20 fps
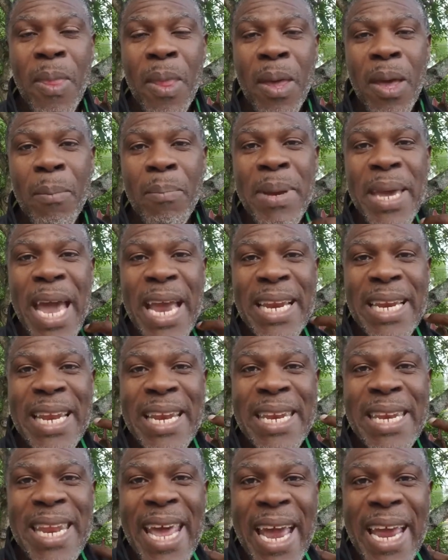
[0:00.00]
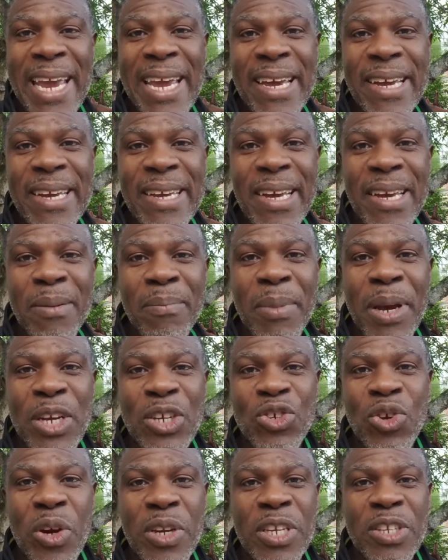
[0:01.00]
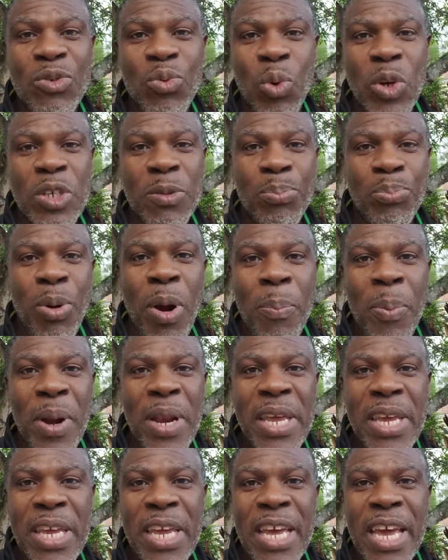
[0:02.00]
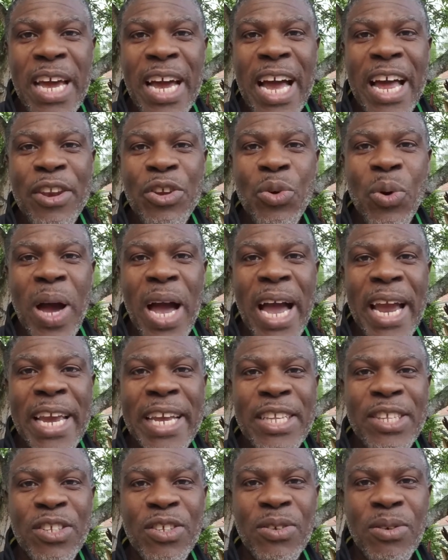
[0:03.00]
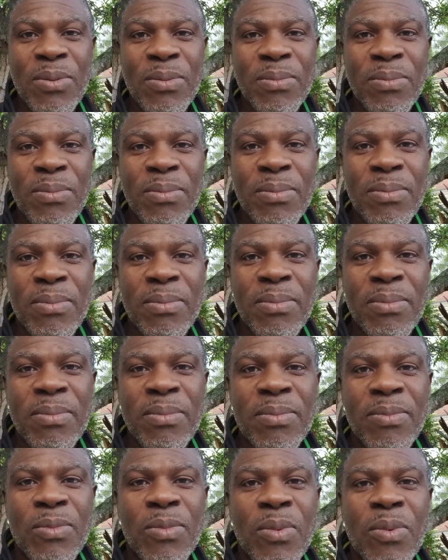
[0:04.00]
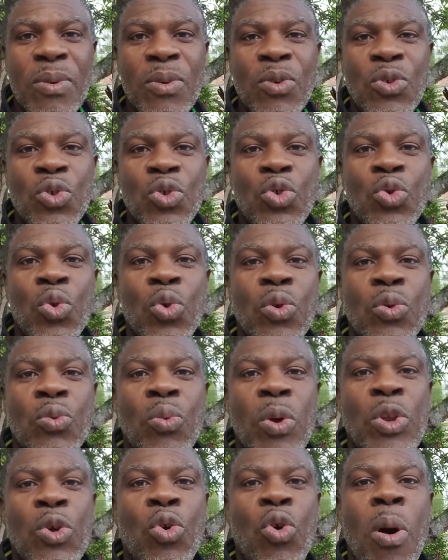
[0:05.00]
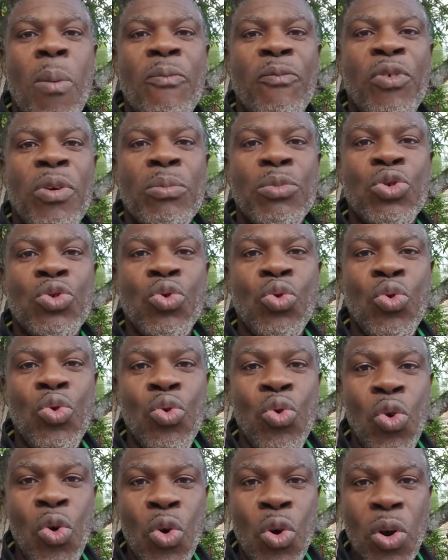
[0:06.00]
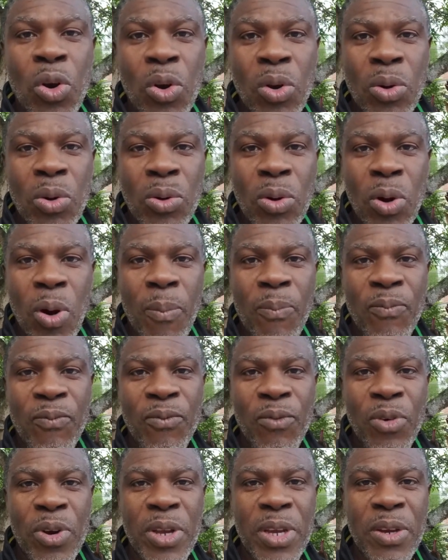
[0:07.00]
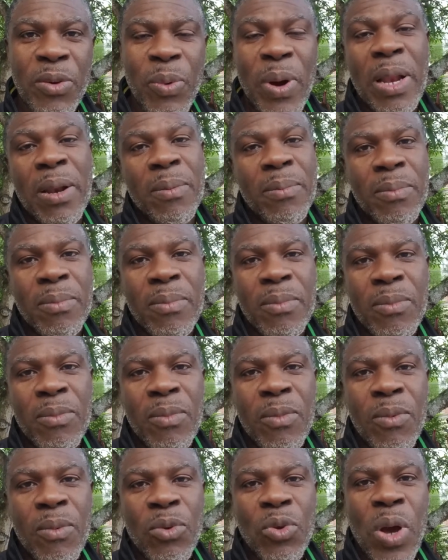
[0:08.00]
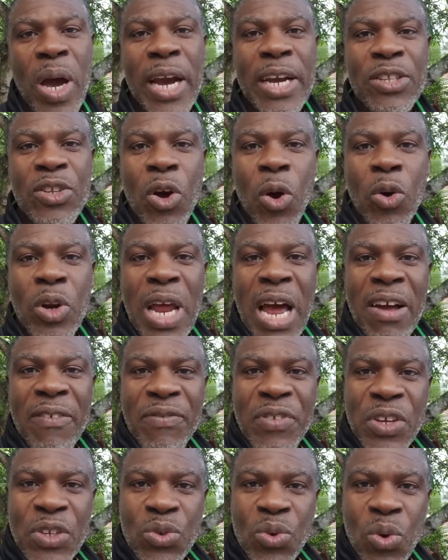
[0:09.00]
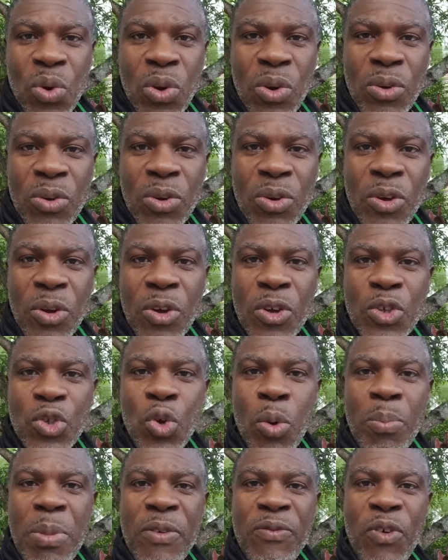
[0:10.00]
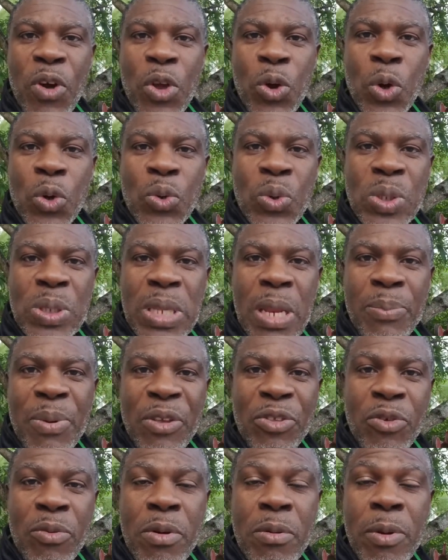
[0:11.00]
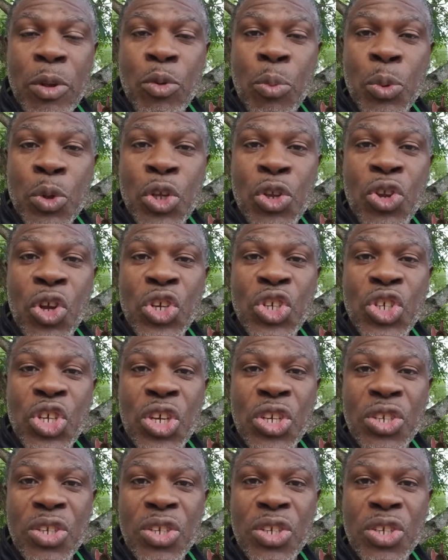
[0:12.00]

behind the neck make sure it is washed properly and you hang it so when you come from school hopefully well you hang it out after school so before you go to sleep, you have to remember to put in your shirt.